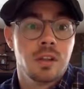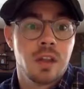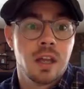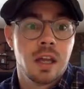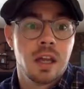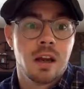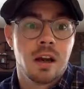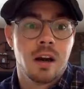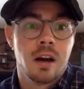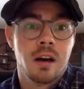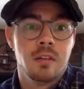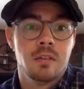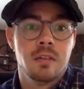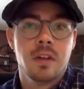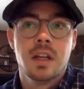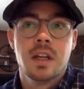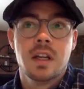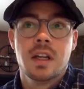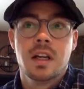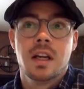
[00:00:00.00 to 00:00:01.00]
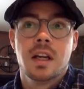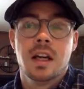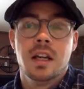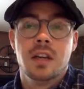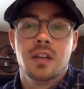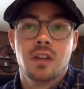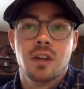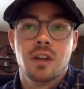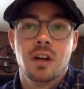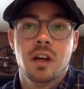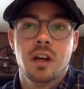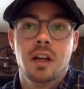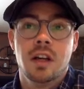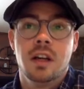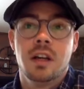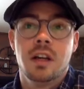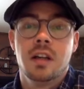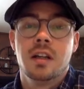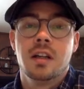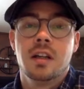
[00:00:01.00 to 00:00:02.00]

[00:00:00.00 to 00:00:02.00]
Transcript: think of is good,